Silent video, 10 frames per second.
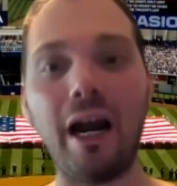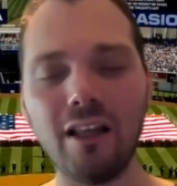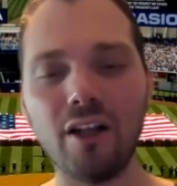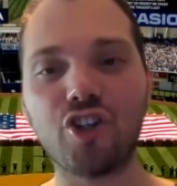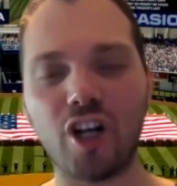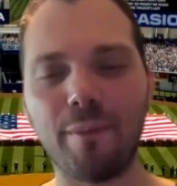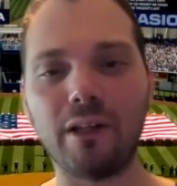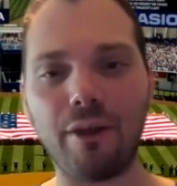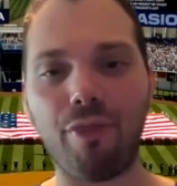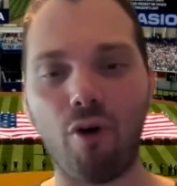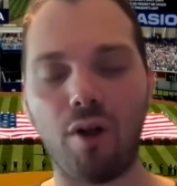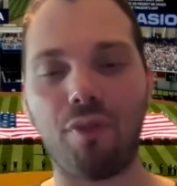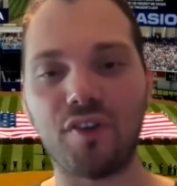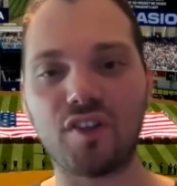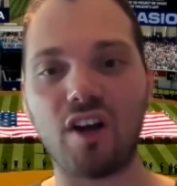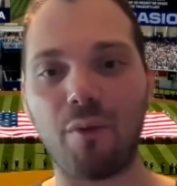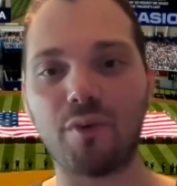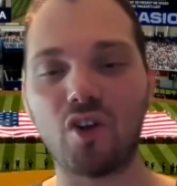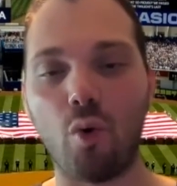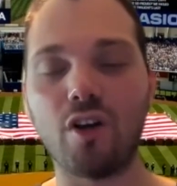I legitimately thought this guy
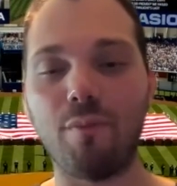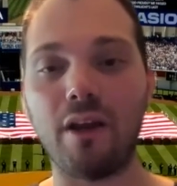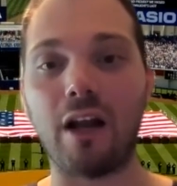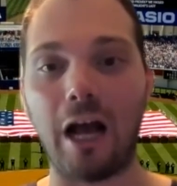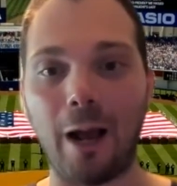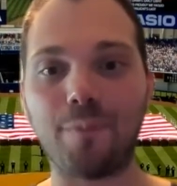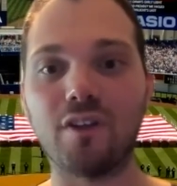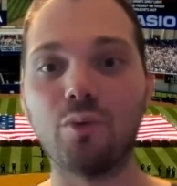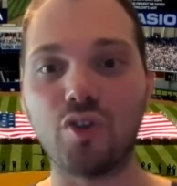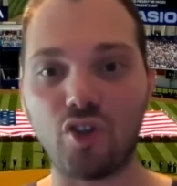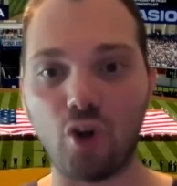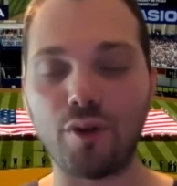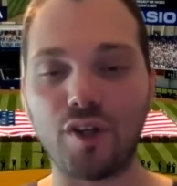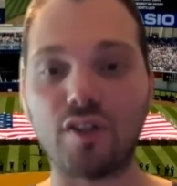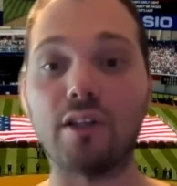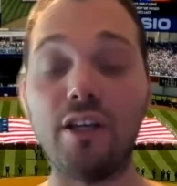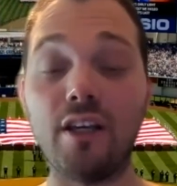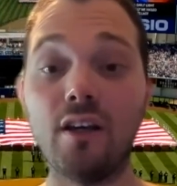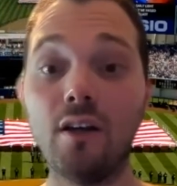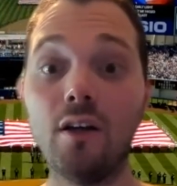was going to be an absolute star in this
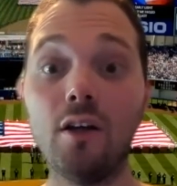league,